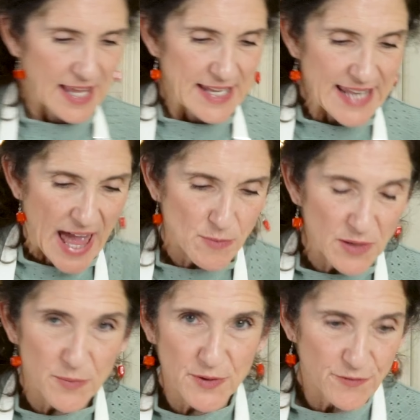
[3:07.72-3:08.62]
Now
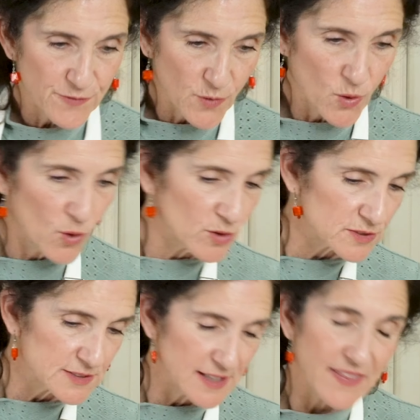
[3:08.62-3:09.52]
we want to
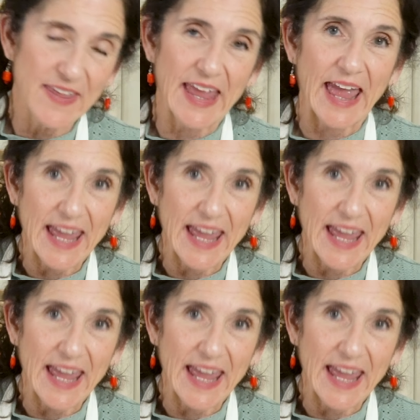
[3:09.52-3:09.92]
fold the